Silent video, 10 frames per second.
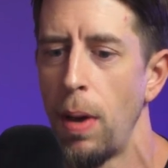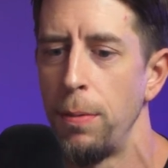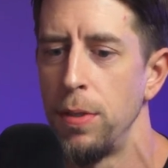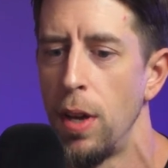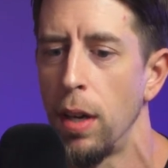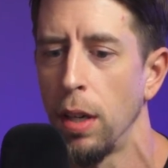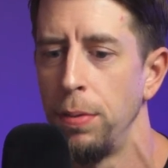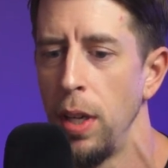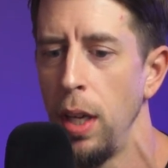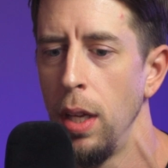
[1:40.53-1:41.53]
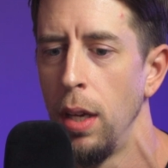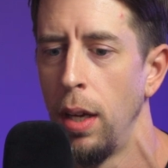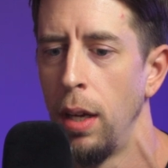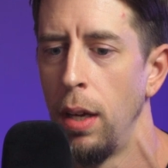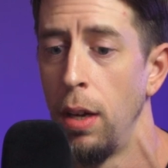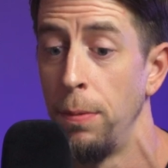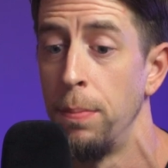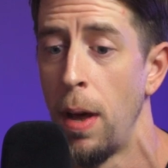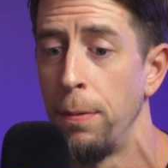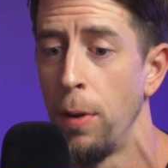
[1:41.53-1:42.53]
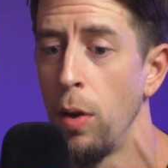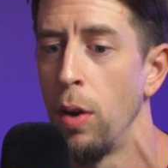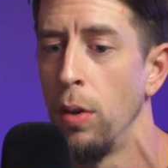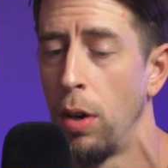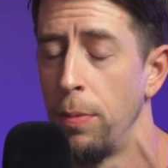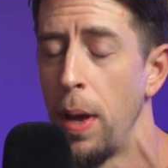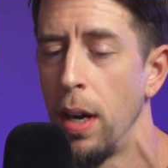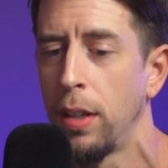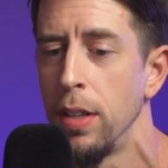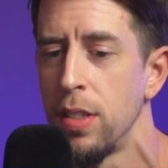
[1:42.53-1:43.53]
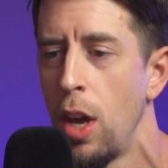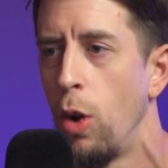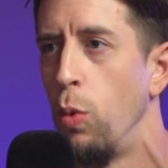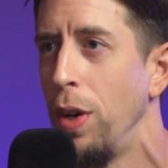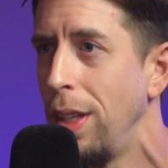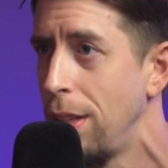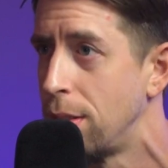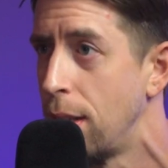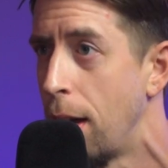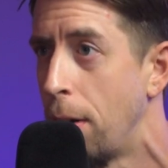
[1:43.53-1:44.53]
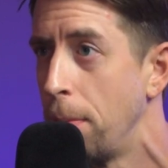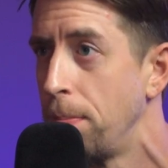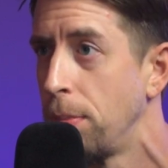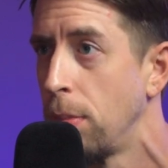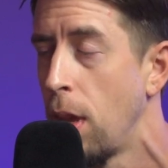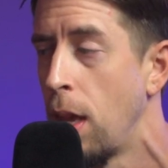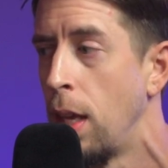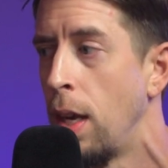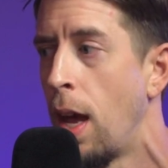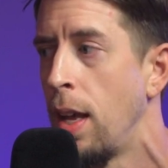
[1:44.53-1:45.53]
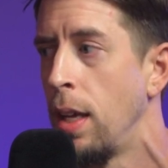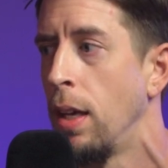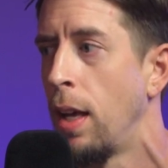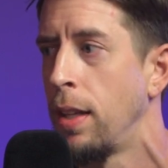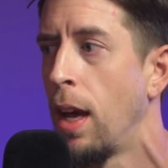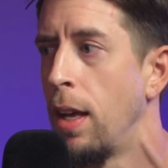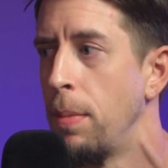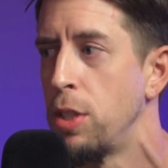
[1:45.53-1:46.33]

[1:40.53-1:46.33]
photography of my haircuts really stood out. And I think I had